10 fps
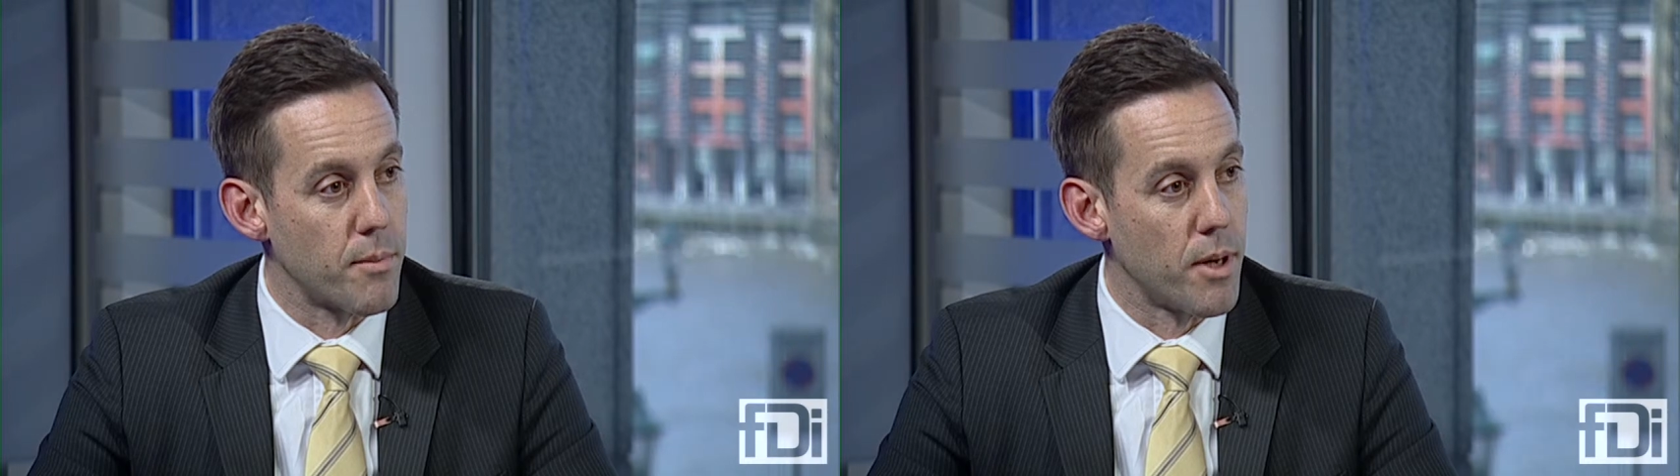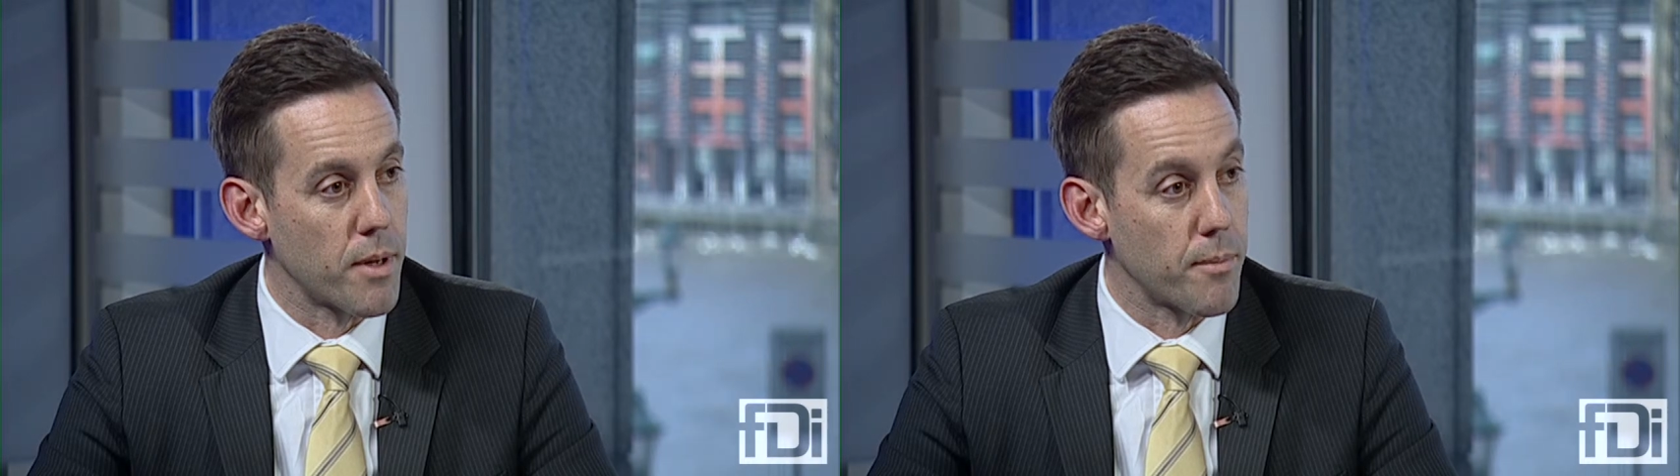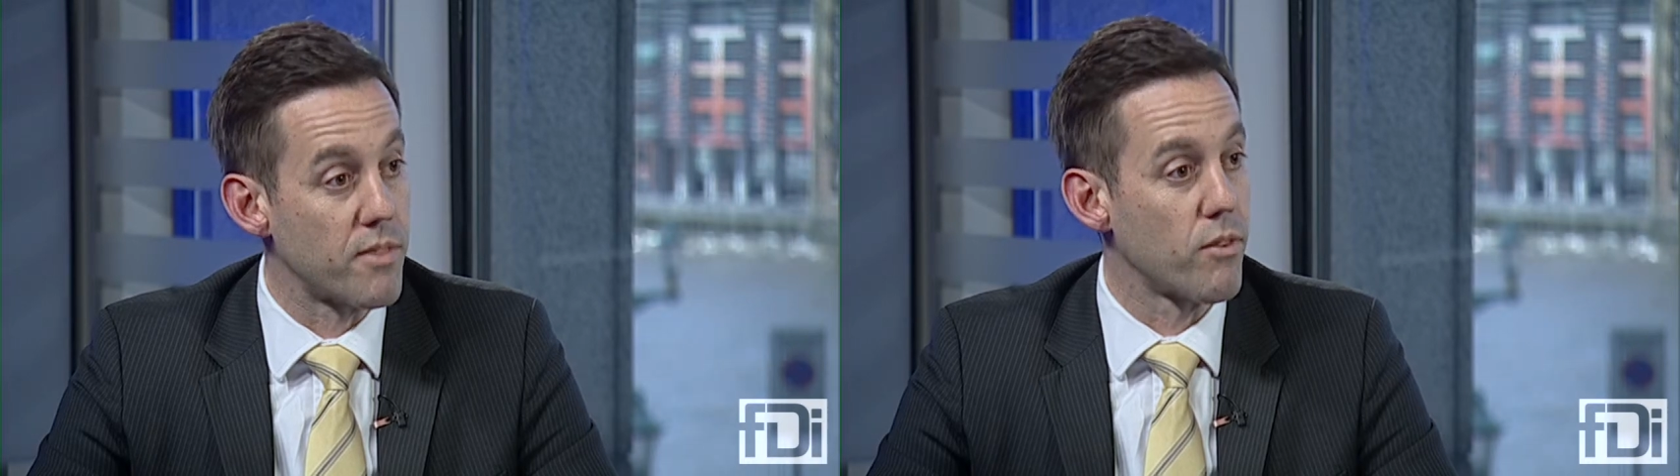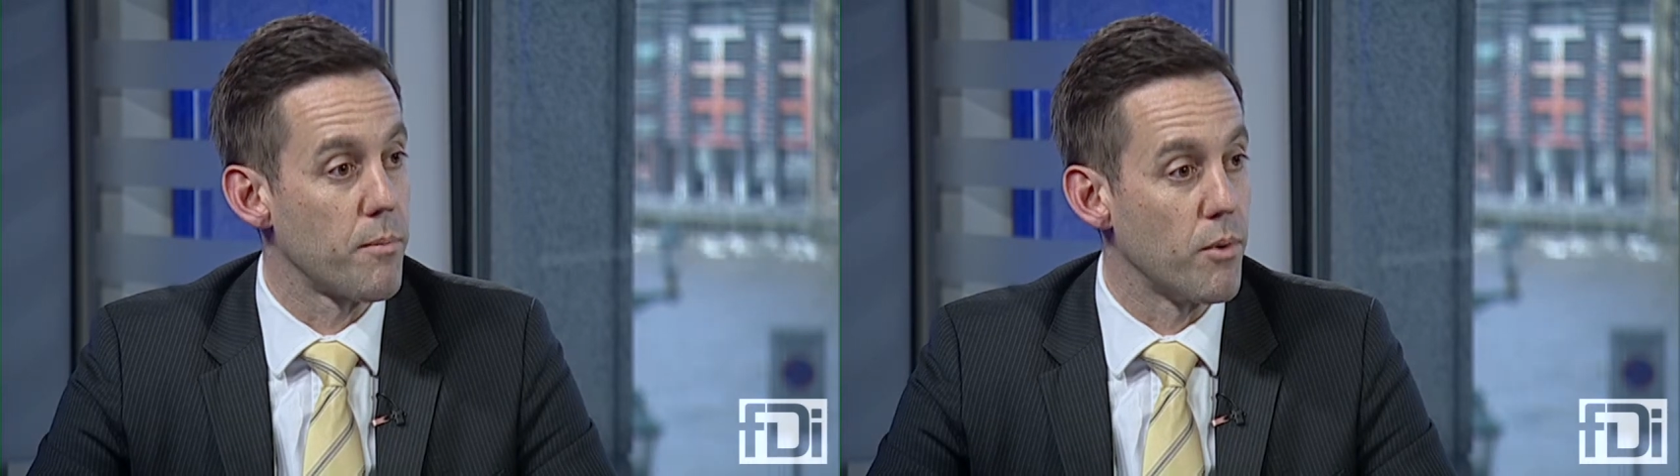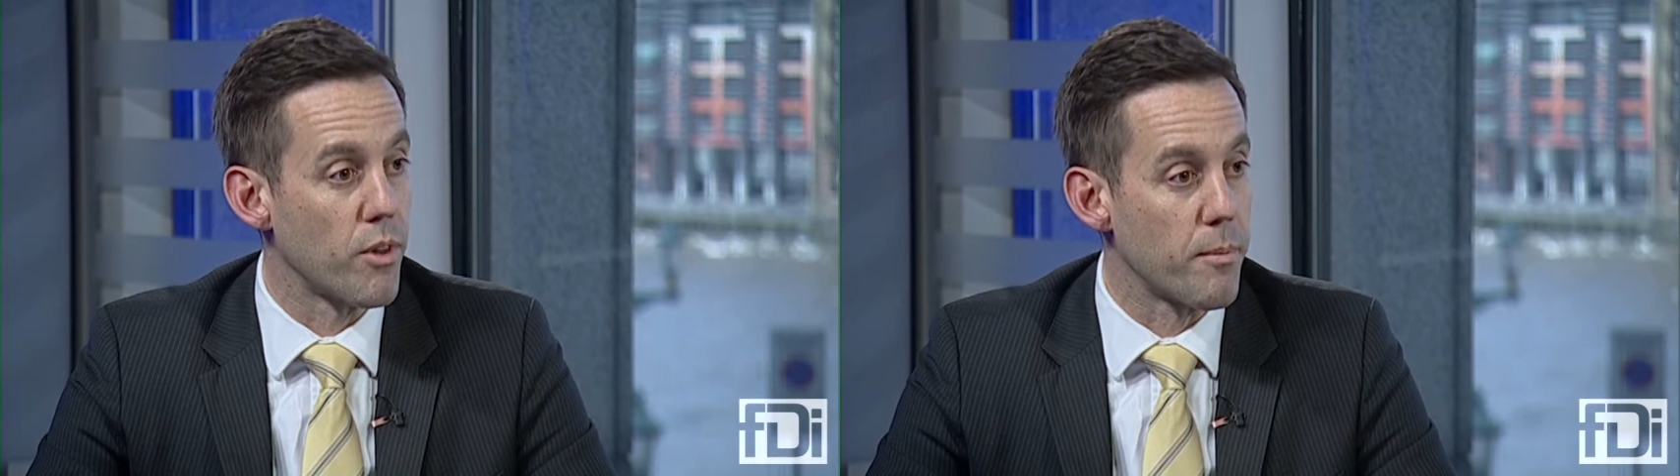Birmingham is
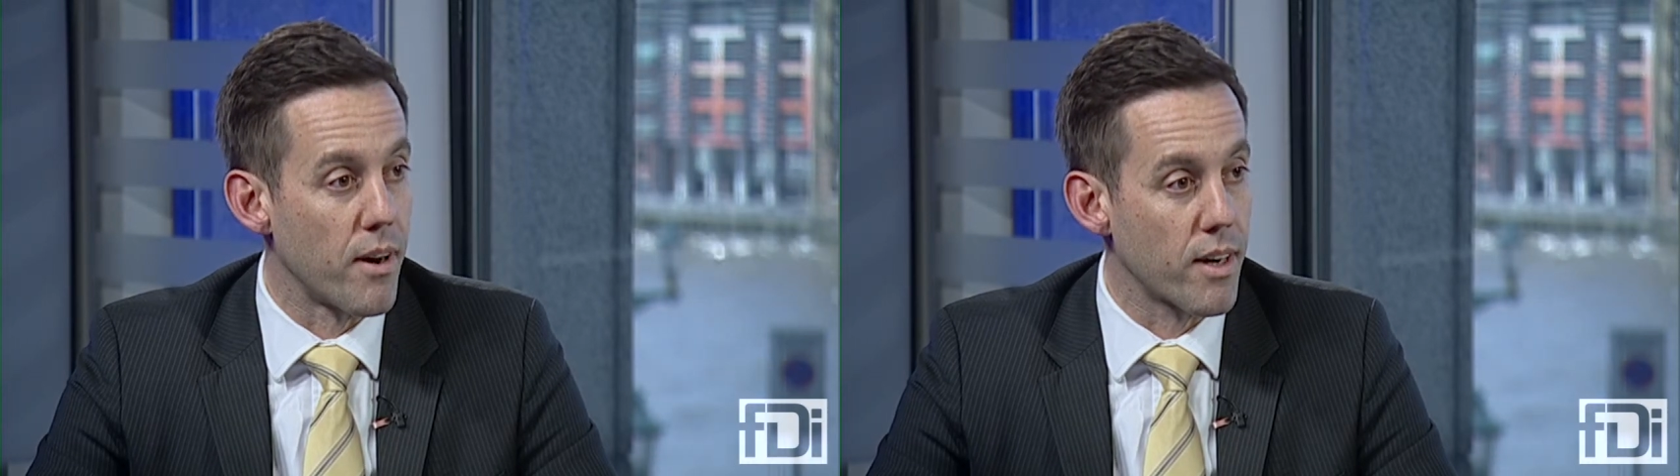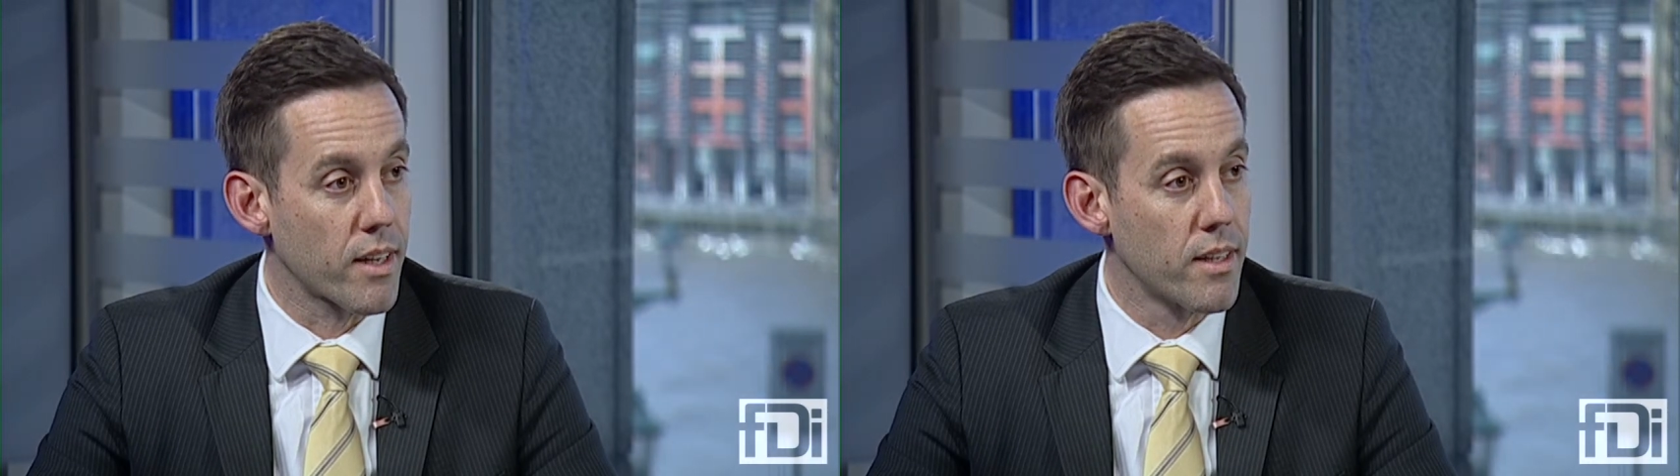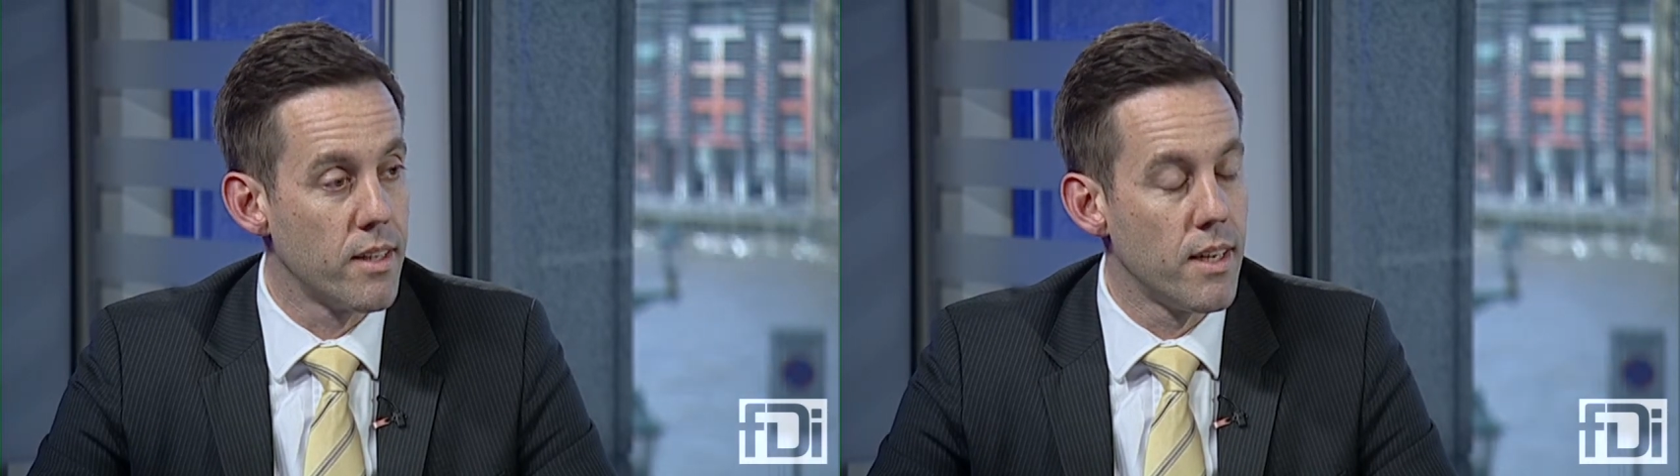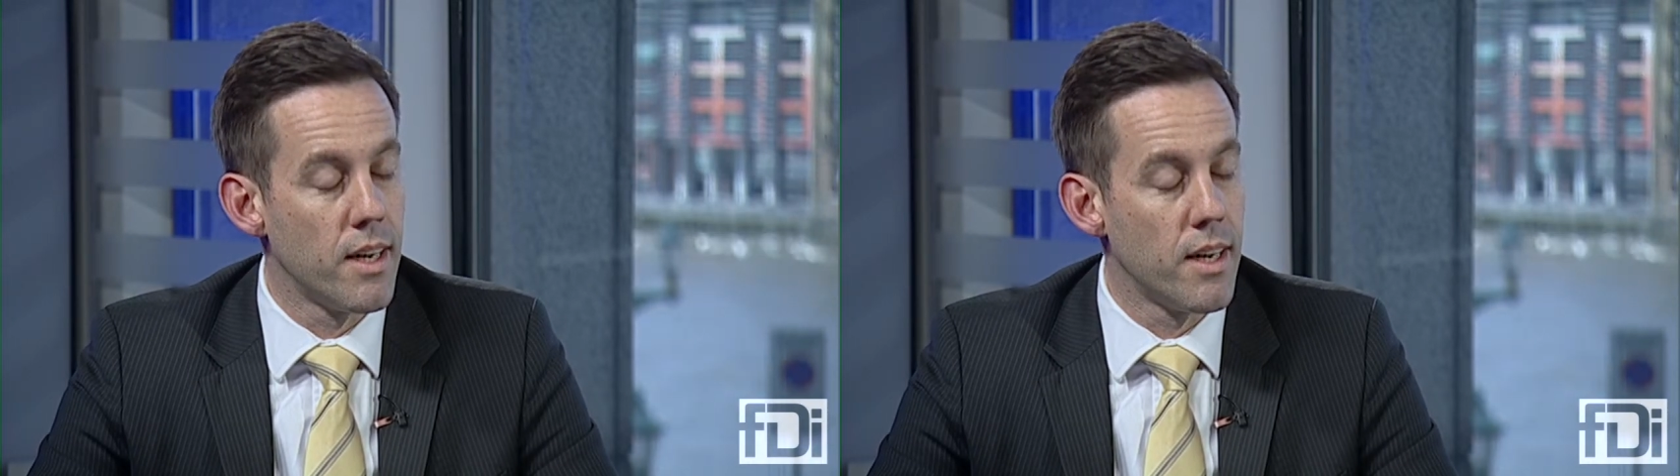from North America,